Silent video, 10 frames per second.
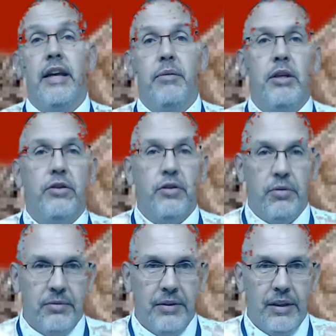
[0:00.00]
that we
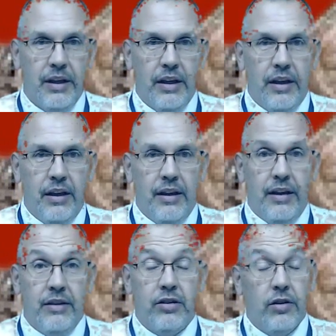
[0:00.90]
do.
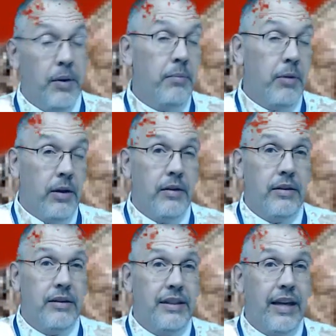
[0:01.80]
So remember,
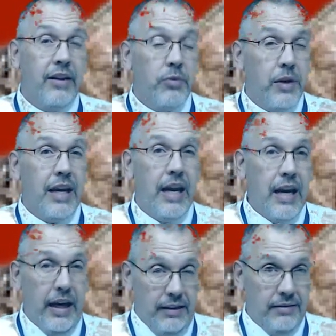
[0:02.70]
together we
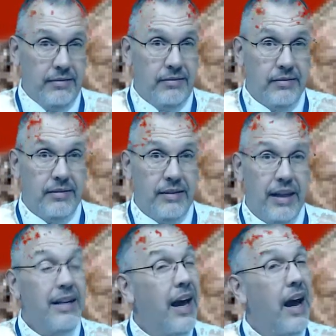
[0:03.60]
can.
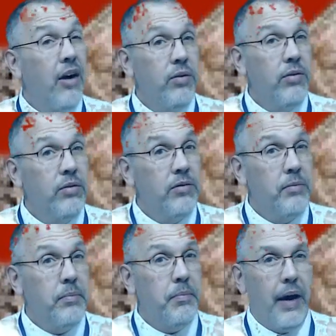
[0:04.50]
And now,
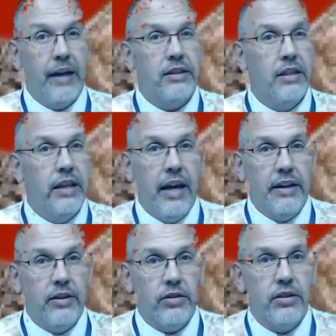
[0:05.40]
back to the
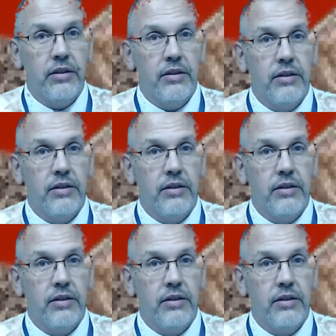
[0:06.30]
anchors